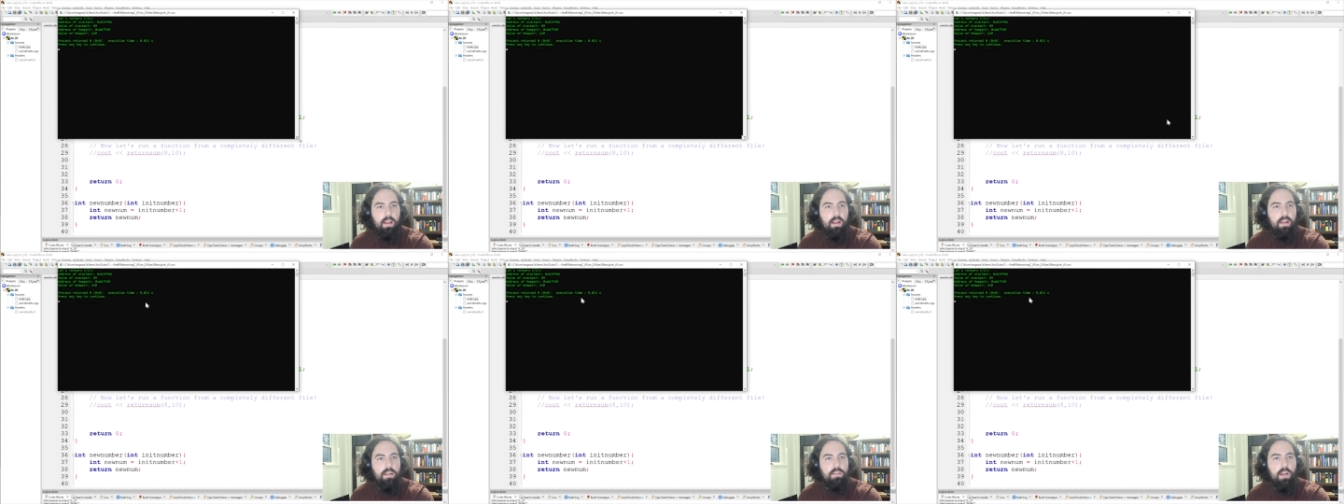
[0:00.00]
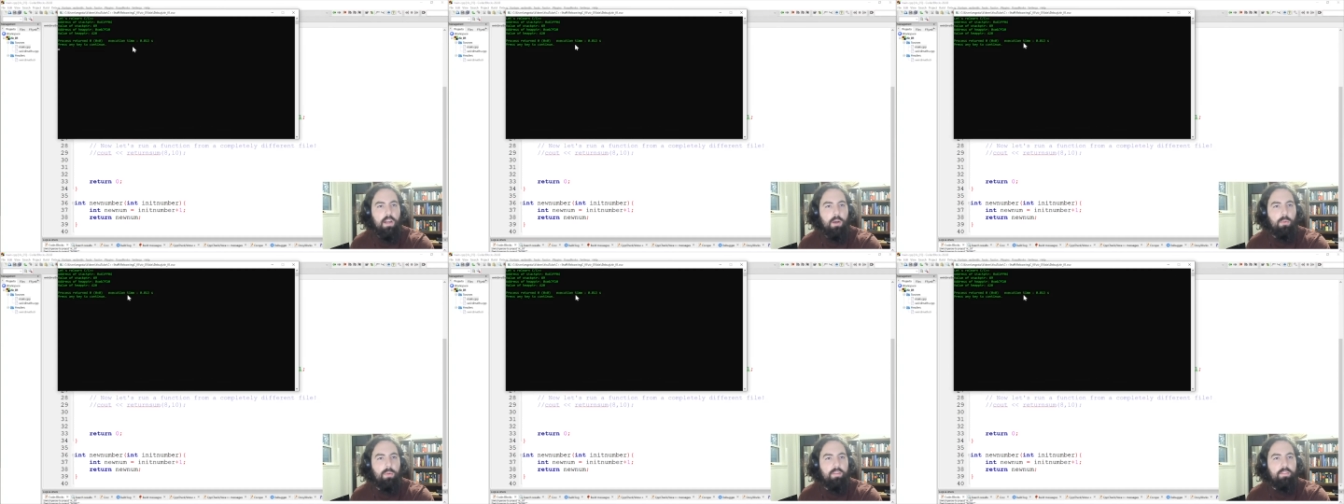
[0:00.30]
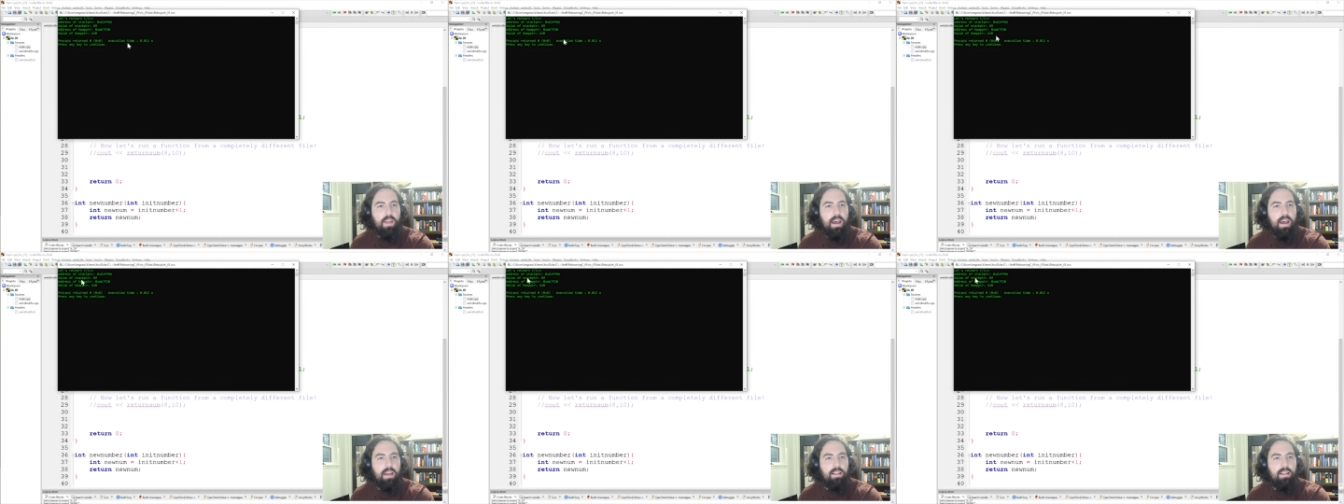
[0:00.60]
So we've
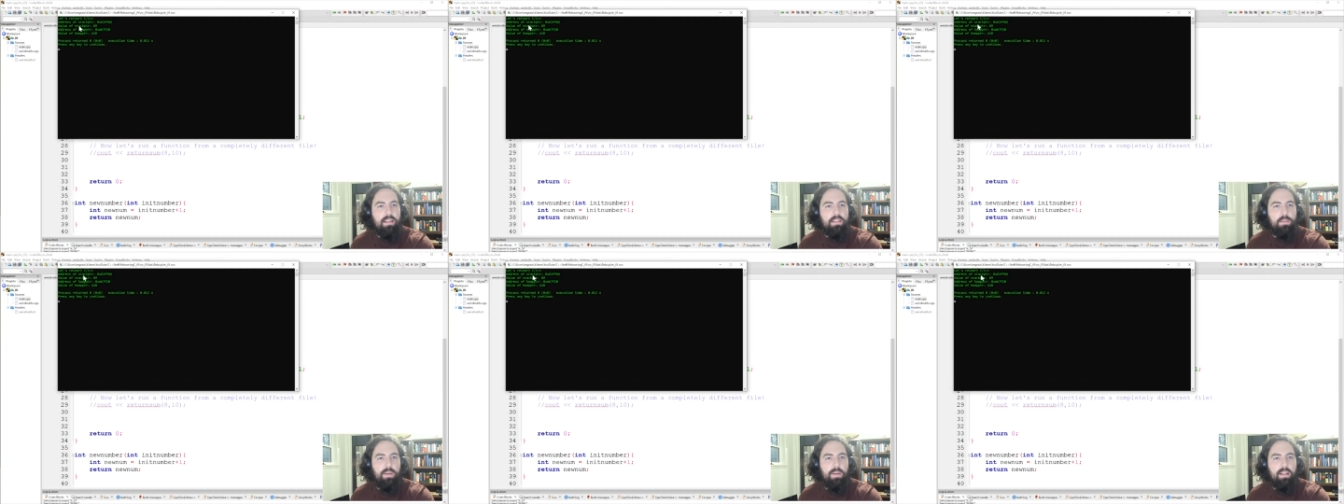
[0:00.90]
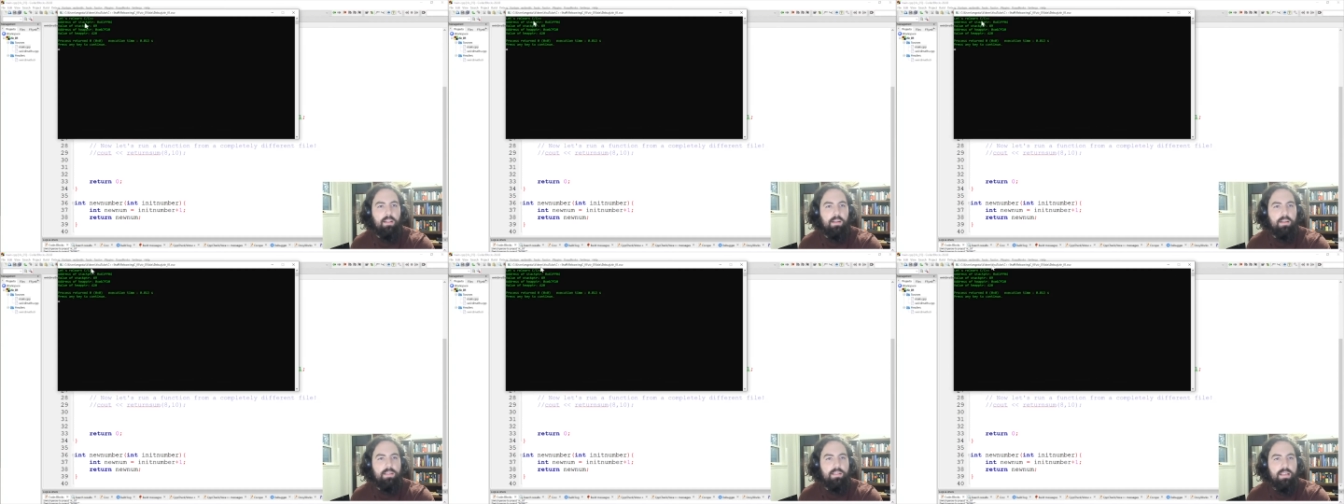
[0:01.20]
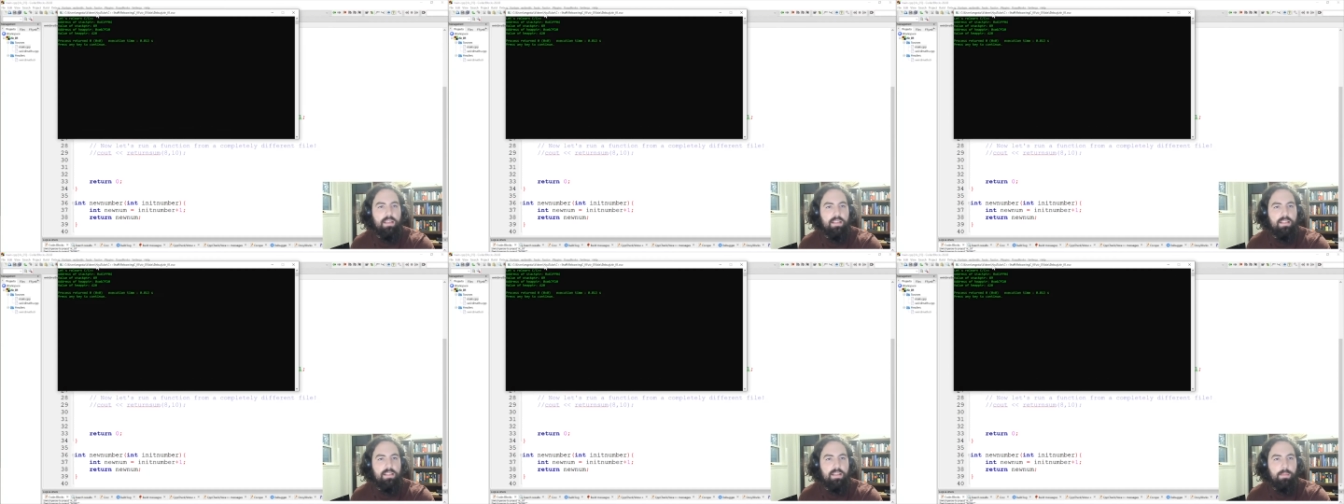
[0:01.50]
got, let's relearn
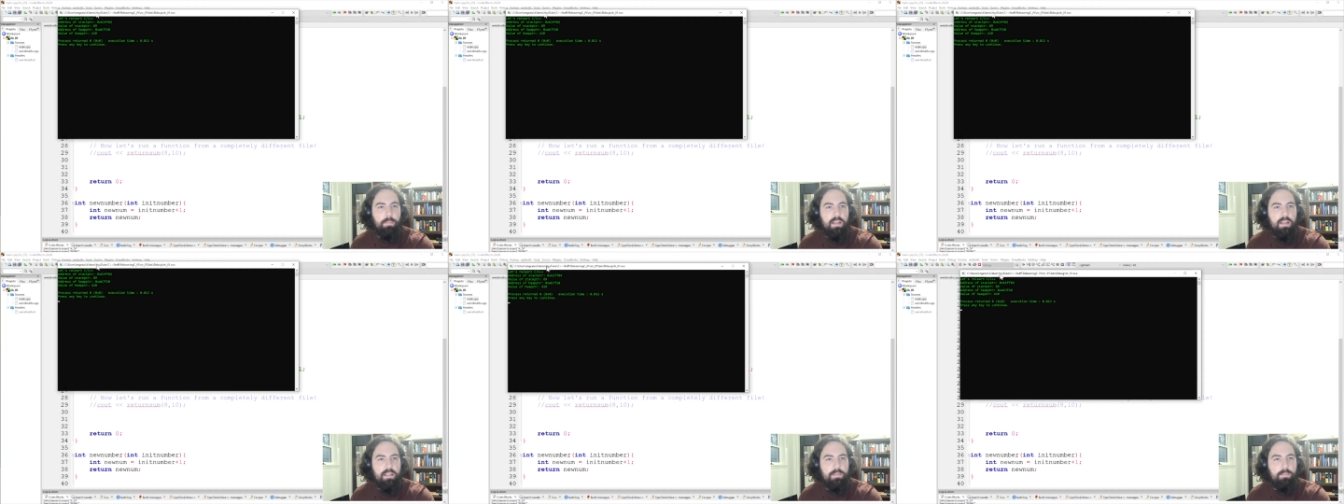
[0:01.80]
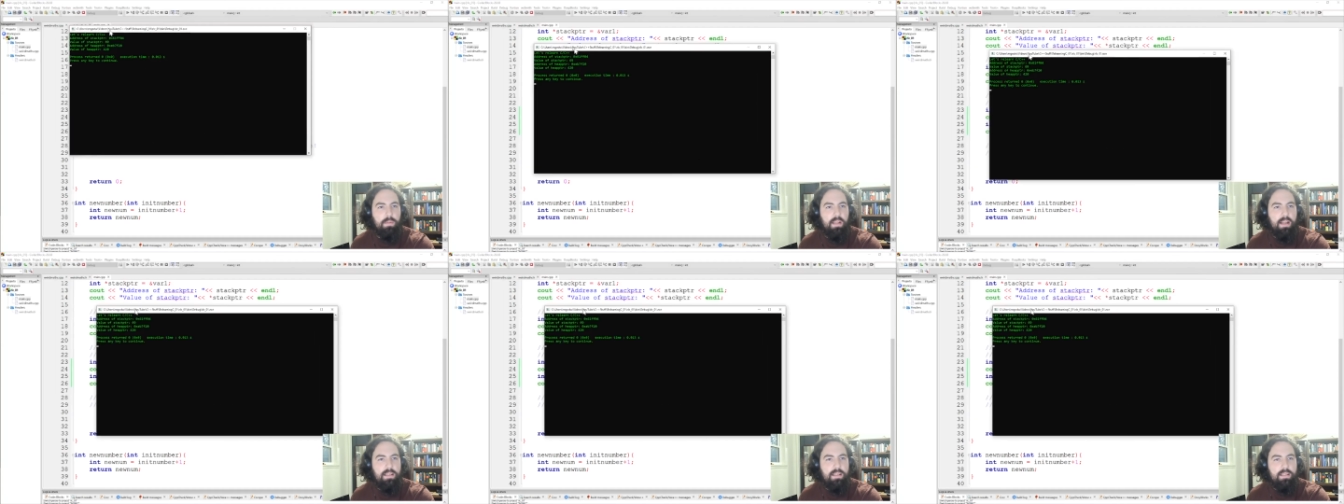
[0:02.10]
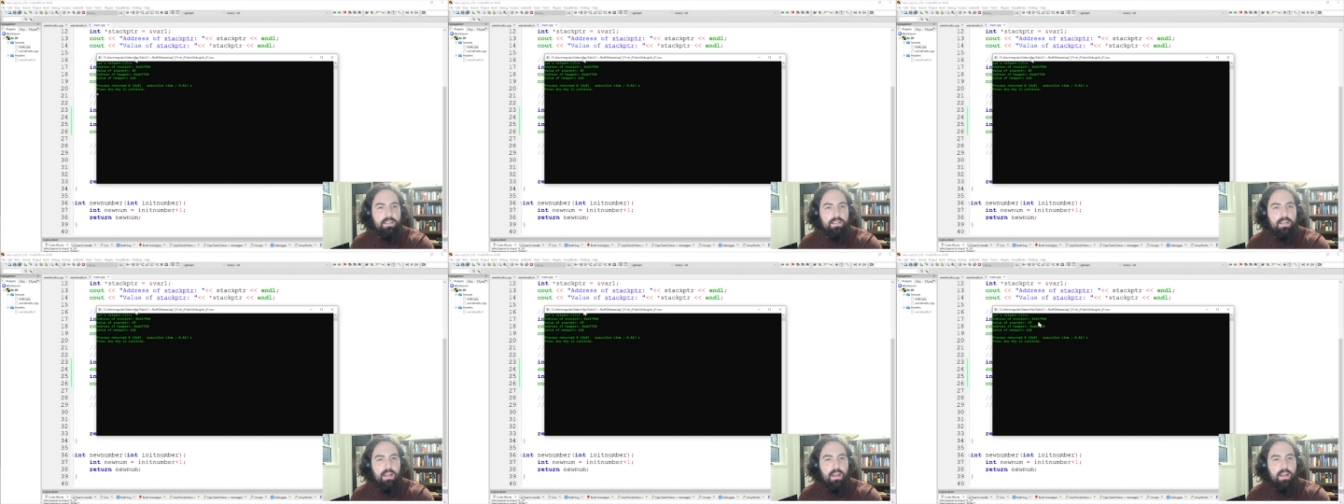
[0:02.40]
C, C++,
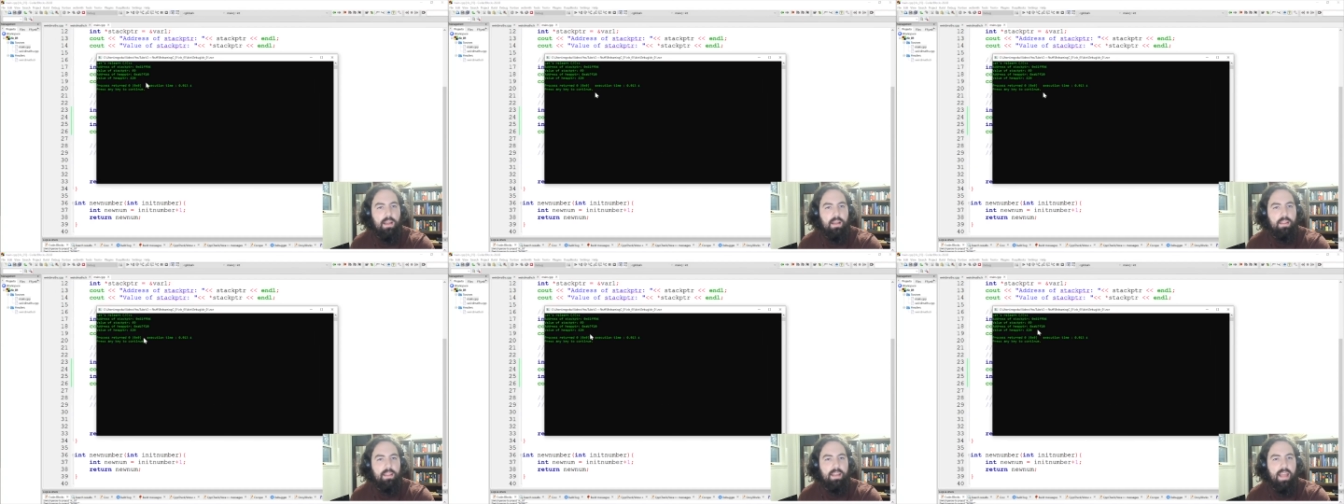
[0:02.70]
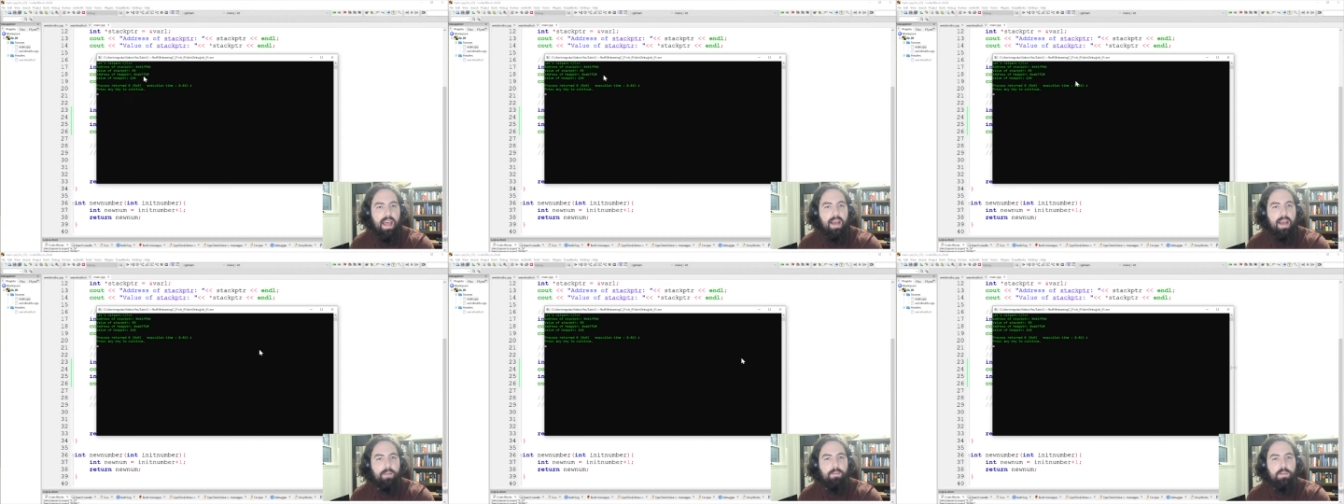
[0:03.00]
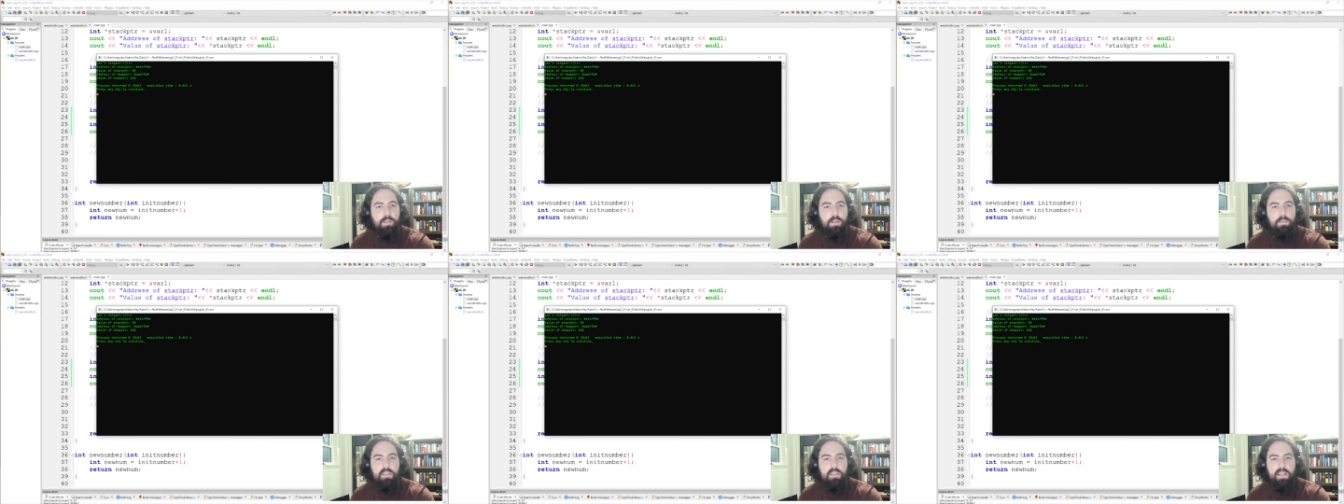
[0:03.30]
the average
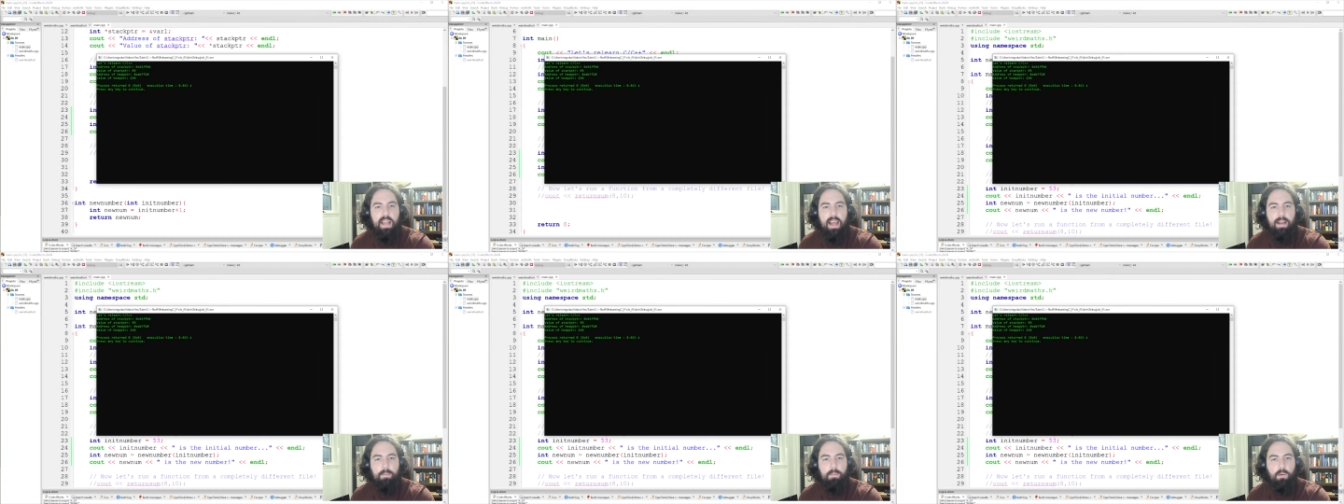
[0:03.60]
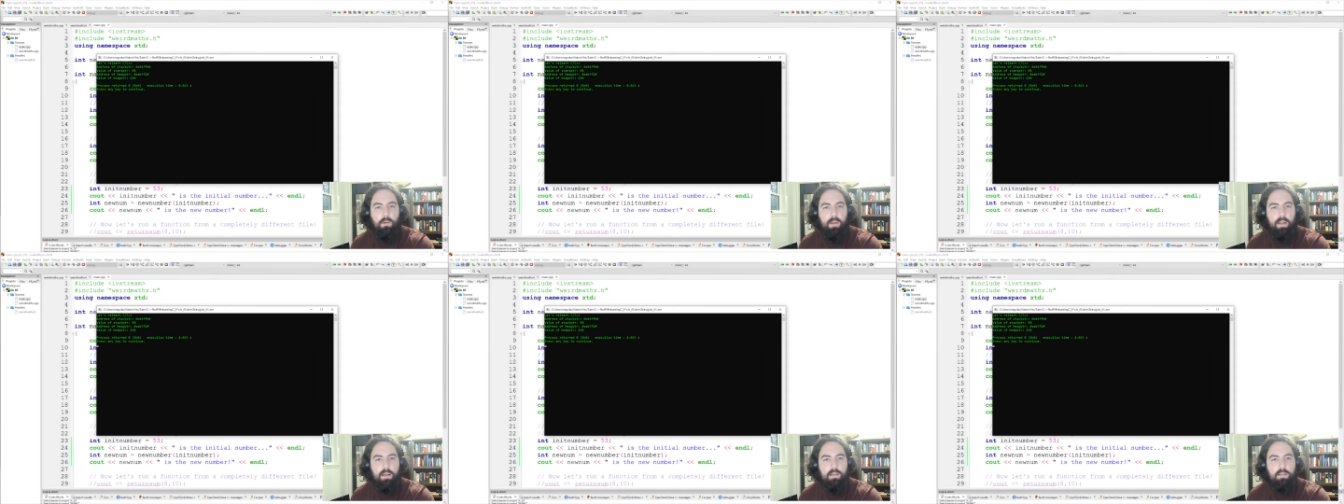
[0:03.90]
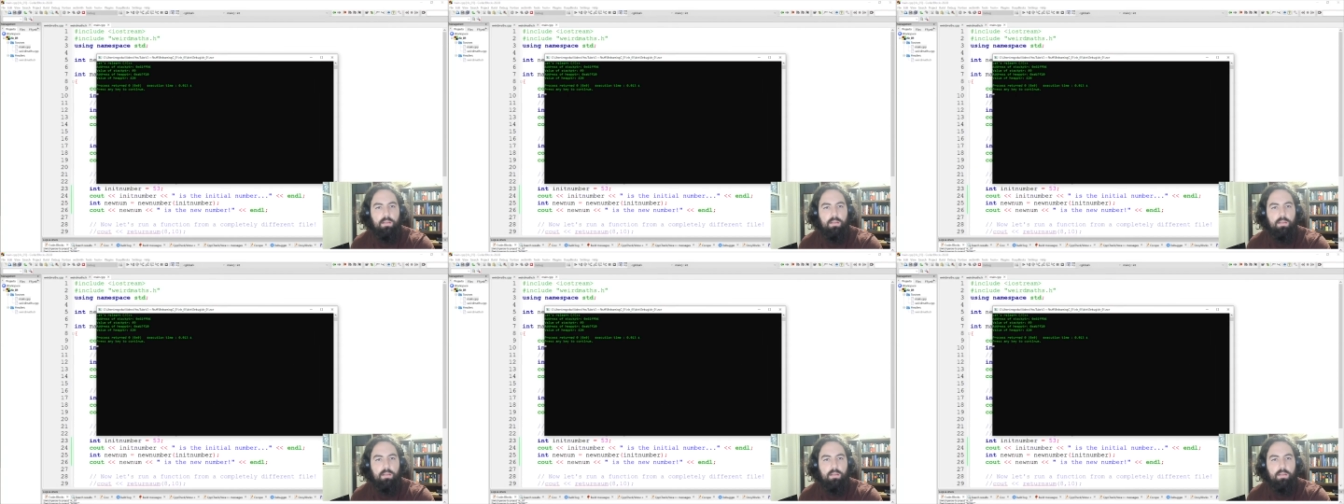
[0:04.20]
of stack pointer.